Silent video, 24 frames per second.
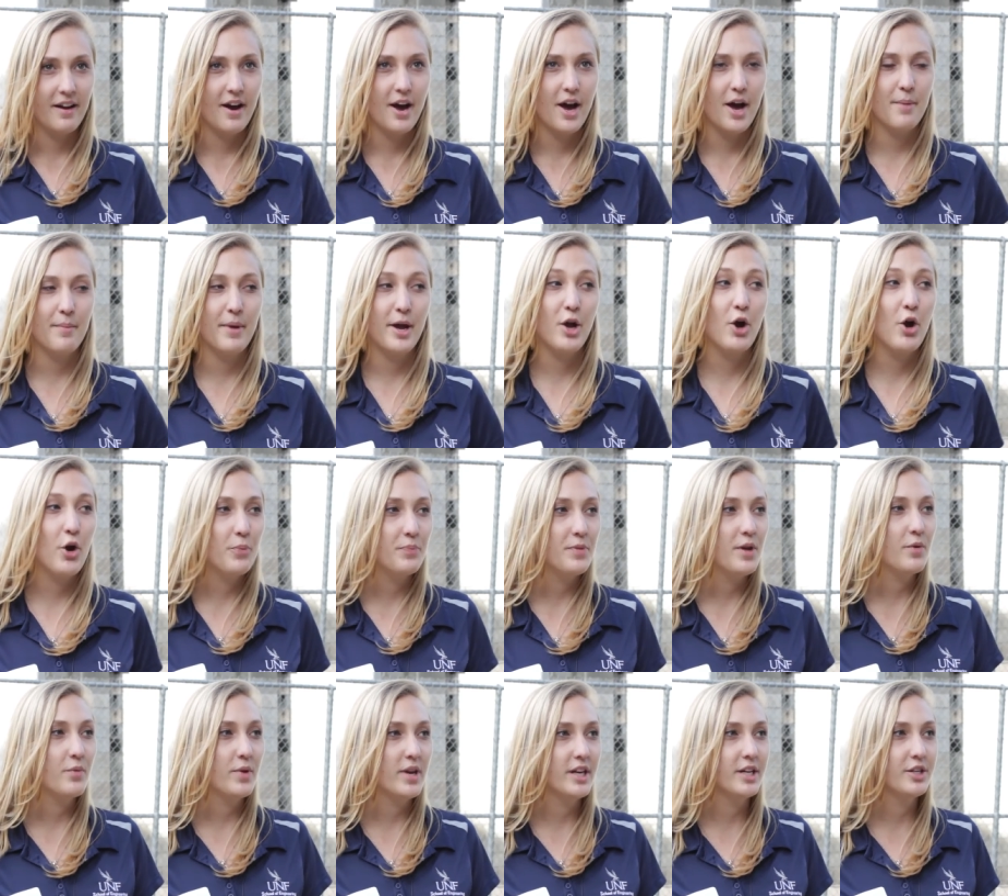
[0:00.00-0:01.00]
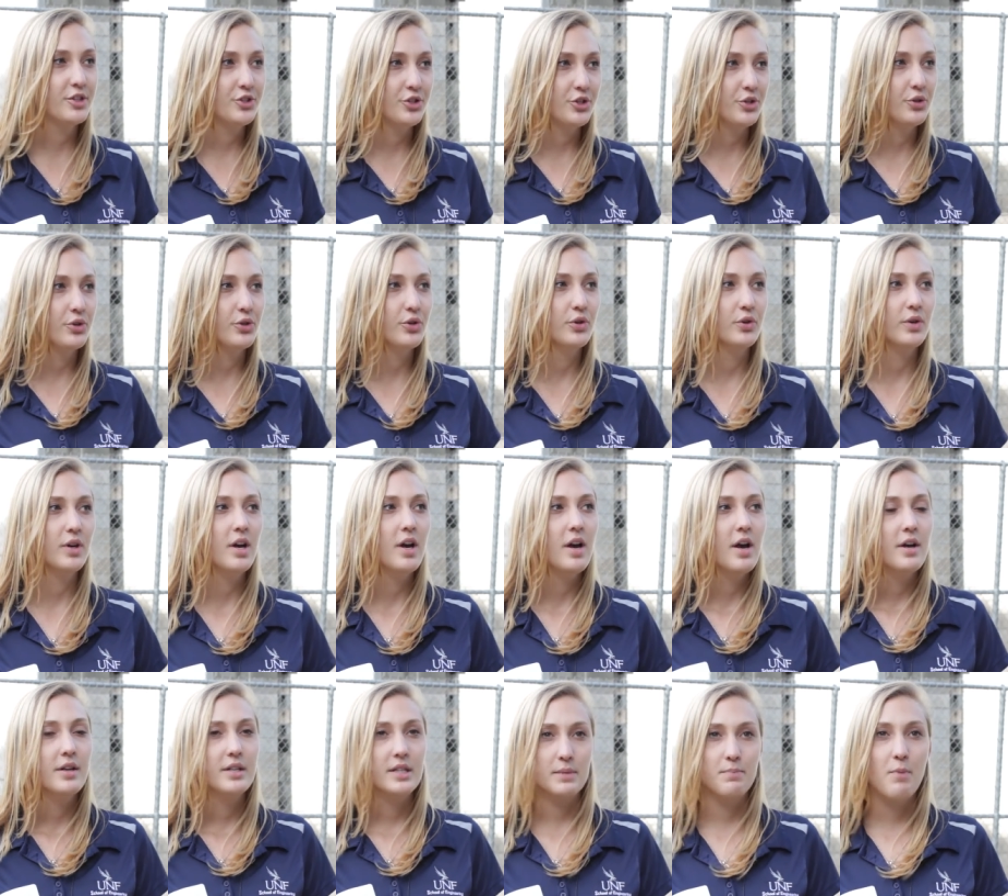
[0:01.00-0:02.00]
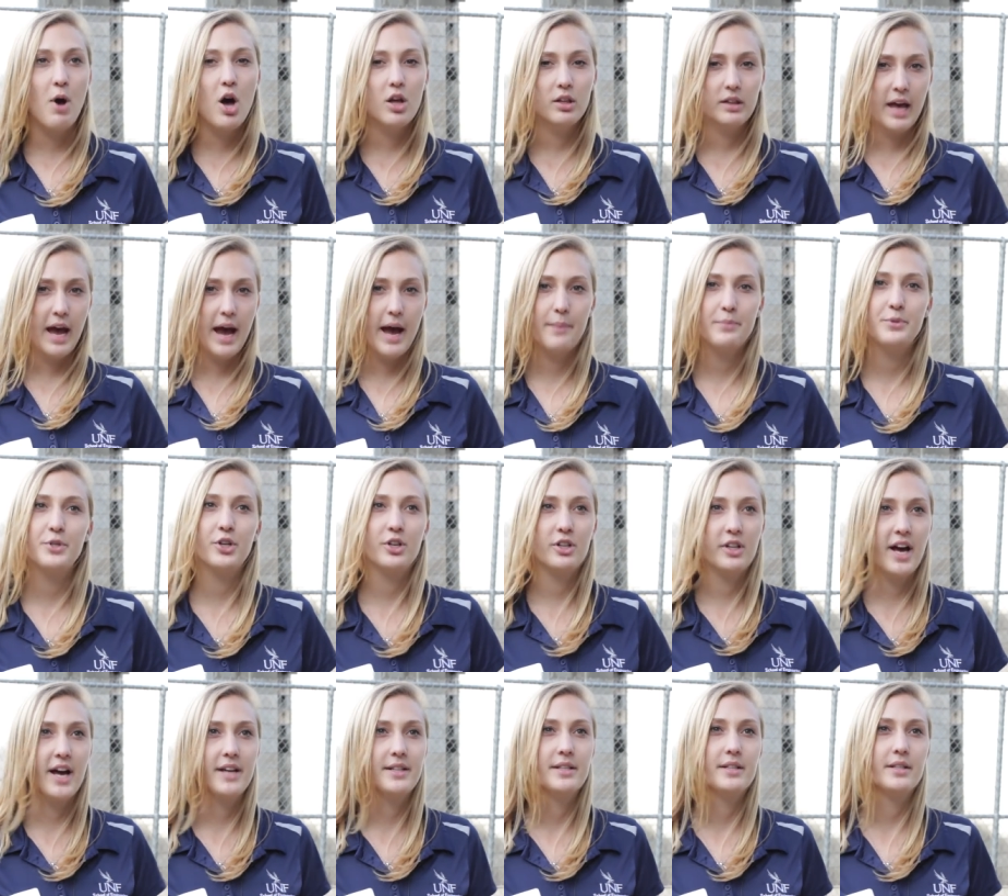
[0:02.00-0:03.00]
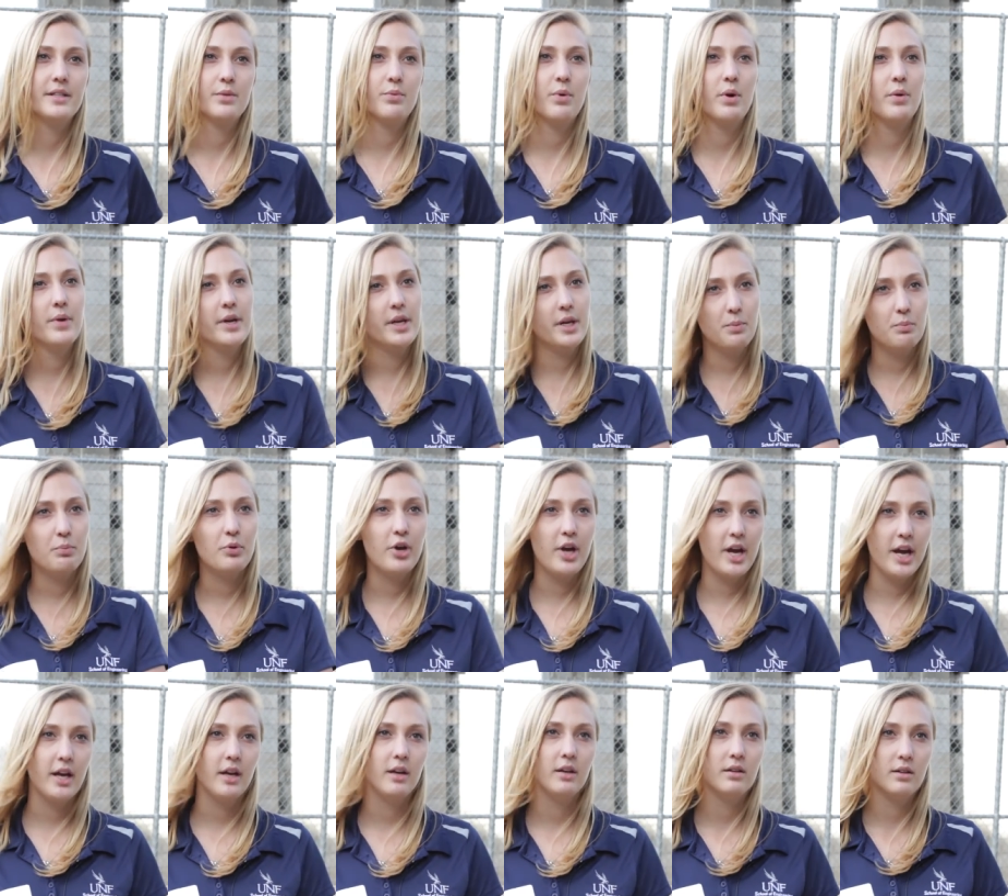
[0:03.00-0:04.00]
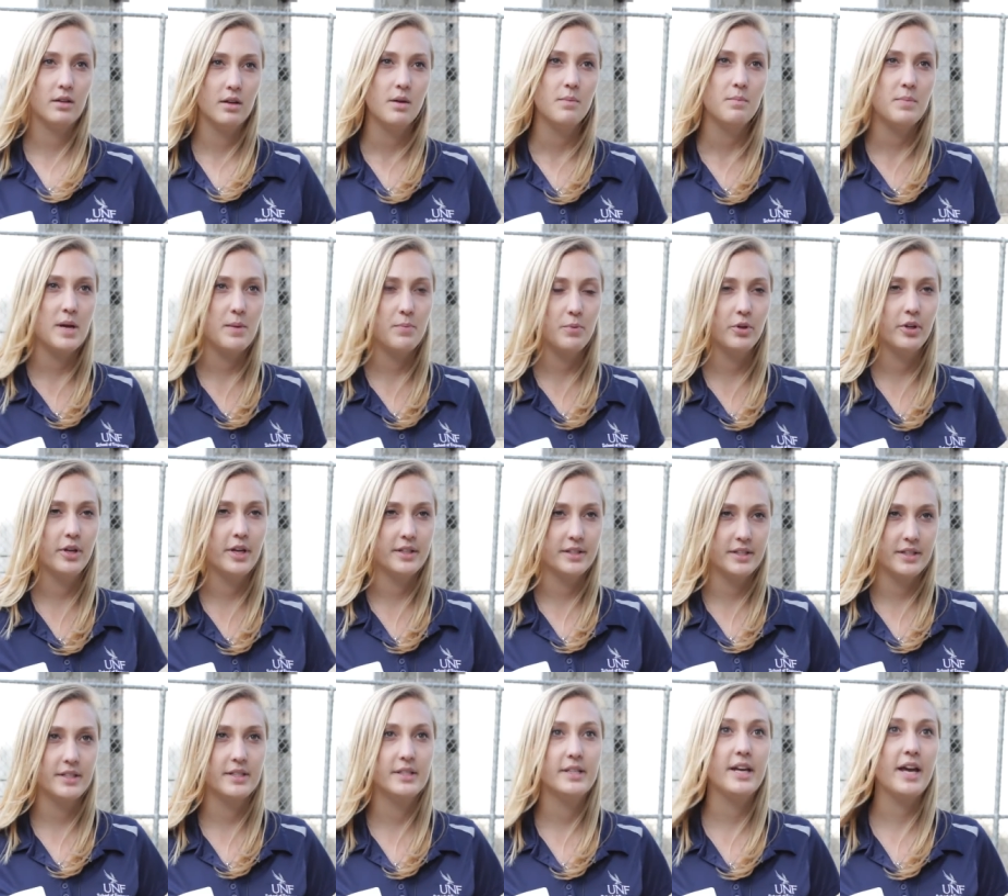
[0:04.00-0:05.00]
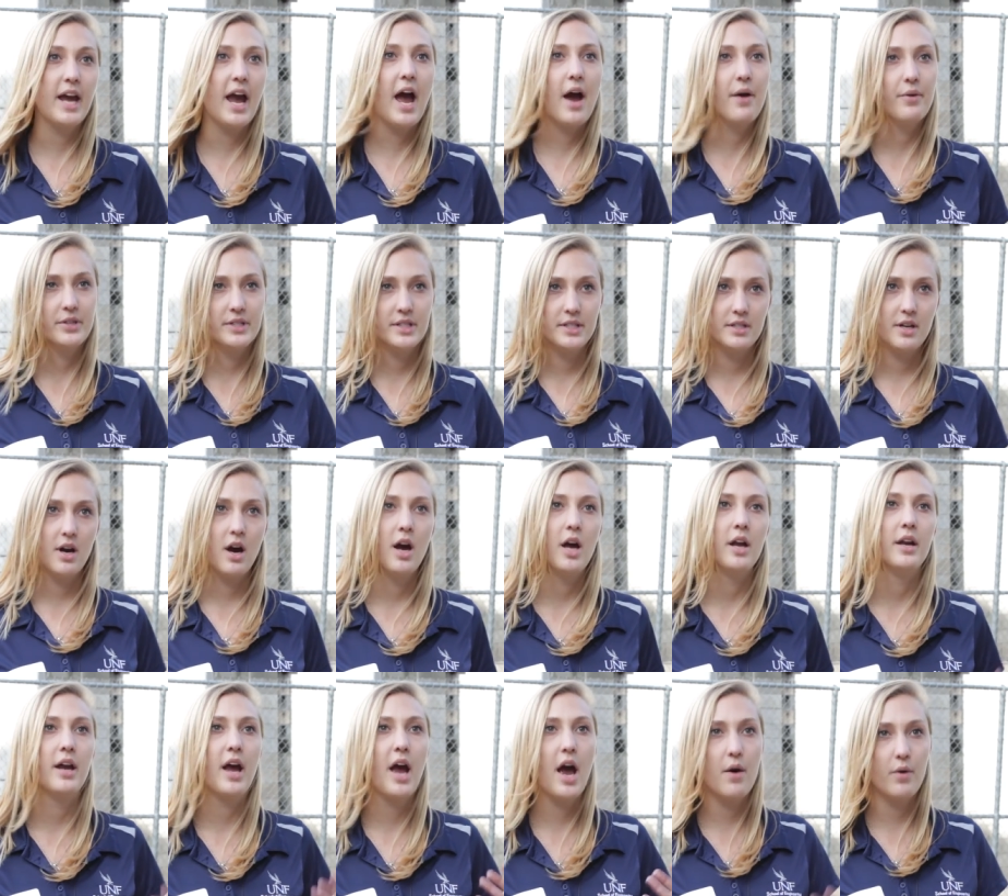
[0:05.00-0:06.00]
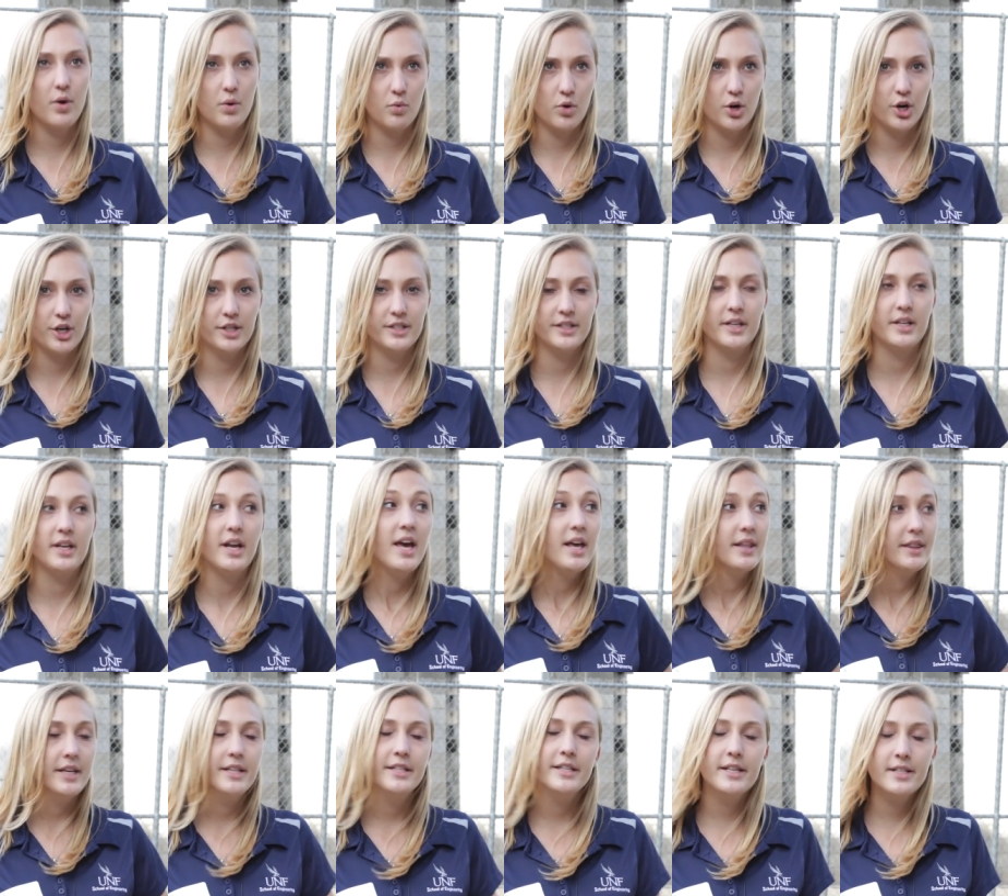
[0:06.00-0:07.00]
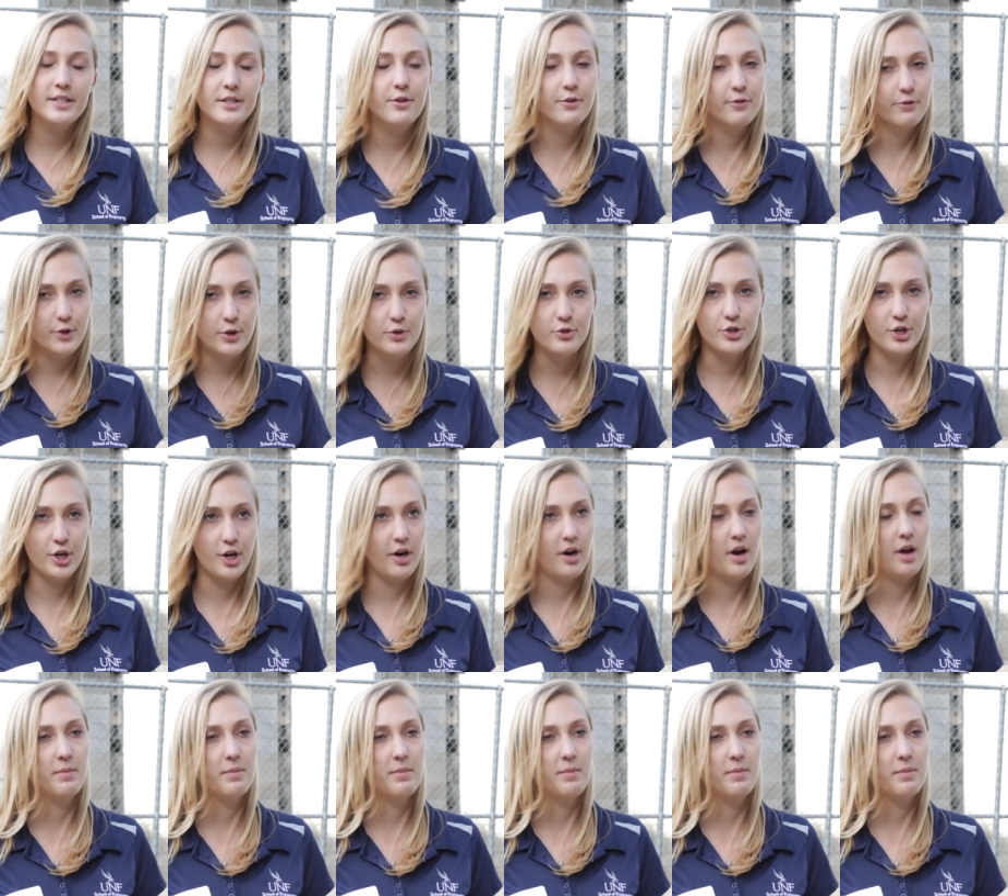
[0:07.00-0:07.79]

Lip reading: I hope that we could do small labs or classes where we can bring people in to see how it's done, how it works. That this is the future.